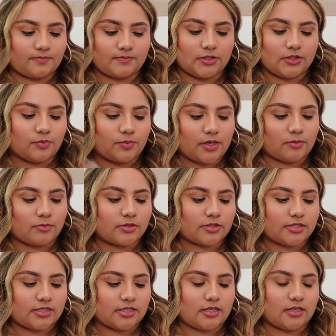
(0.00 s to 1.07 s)
you know, be able to
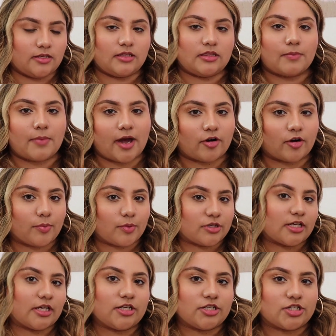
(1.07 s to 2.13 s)
see the battery
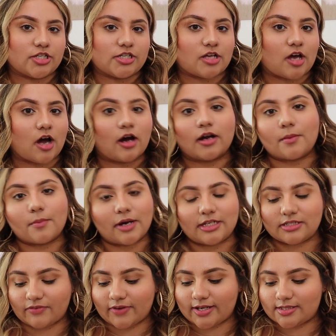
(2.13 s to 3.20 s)
percentages on my
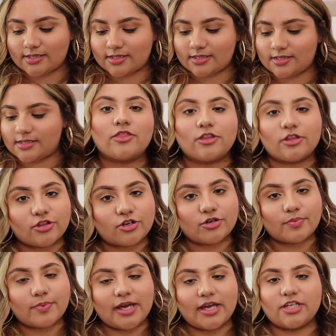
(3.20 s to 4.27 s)
devices. The third
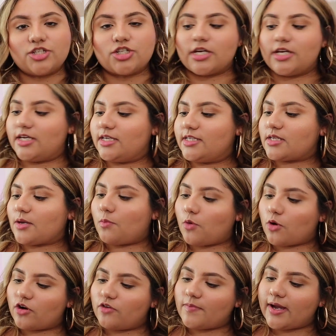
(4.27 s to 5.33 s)
page is
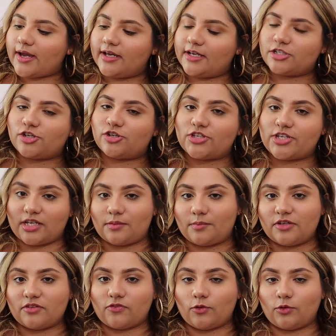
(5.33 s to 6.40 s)
more of my
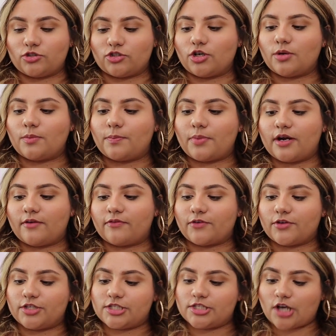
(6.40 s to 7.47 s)
entertainment folder, but
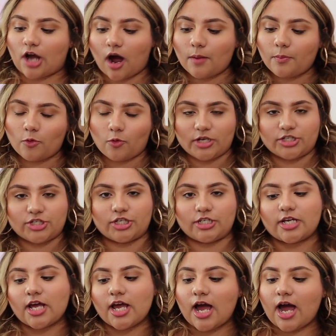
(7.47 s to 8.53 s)
for the top widget,
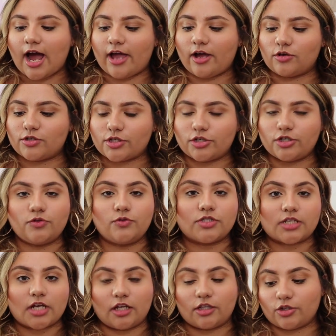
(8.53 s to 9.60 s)
I also
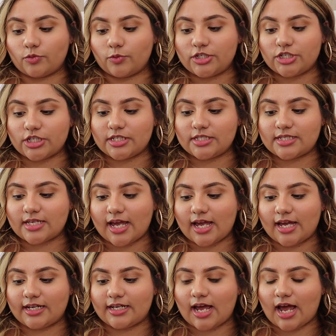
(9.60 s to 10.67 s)
used color widgets,
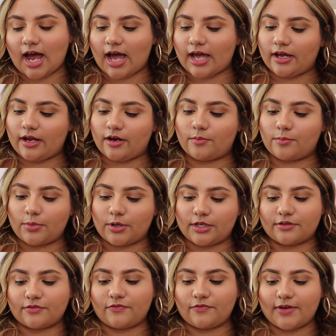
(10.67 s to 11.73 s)
and I put
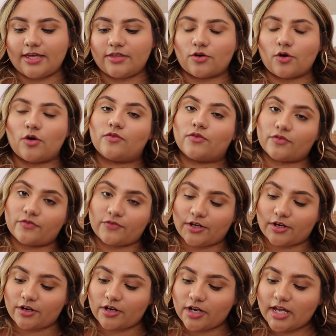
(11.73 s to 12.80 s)
Faith Over
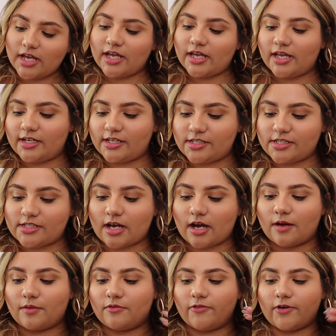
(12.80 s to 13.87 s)
Fear. It is
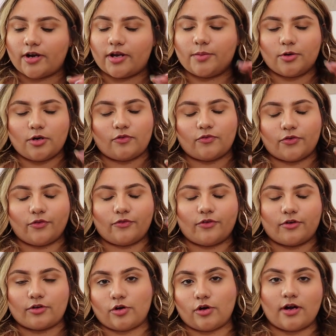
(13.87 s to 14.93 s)
a very beautiful
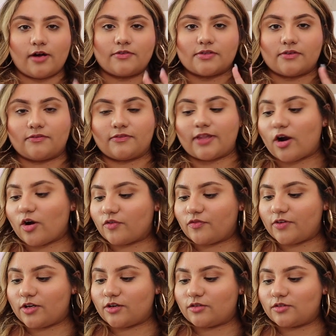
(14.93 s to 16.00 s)
photo of some flower
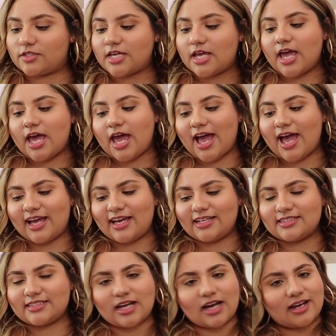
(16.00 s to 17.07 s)
fields
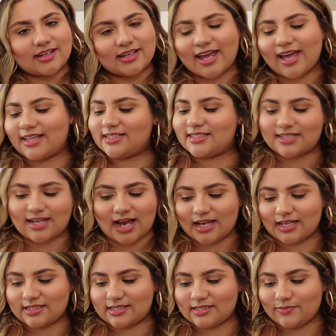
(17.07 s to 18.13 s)
and cotton candy
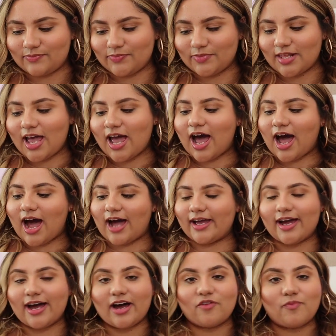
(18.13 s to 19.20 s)
skies. I
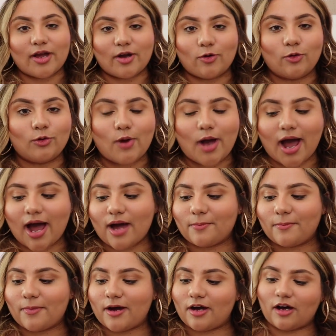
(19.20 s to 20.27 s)
have my Hulu
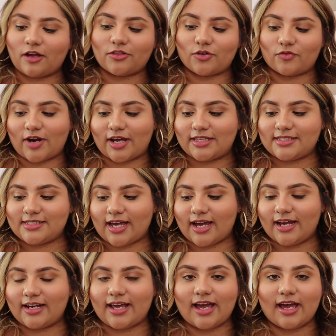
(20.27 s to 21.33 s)
app on the right
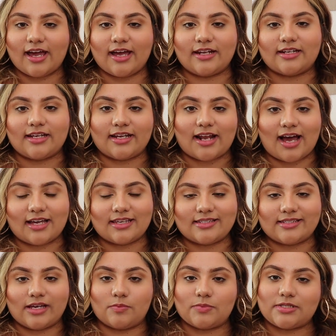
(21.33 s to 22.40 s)
side, and it has
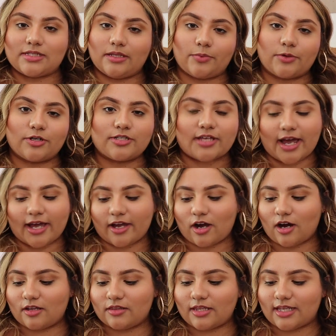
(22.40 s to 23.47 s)
some slippers
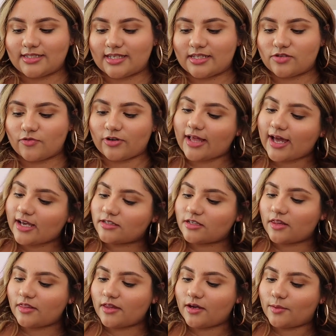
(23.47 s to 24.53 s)
icon that says relax
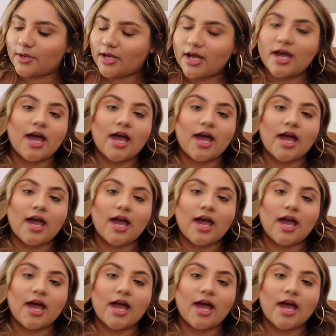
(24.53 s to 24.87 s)
on them.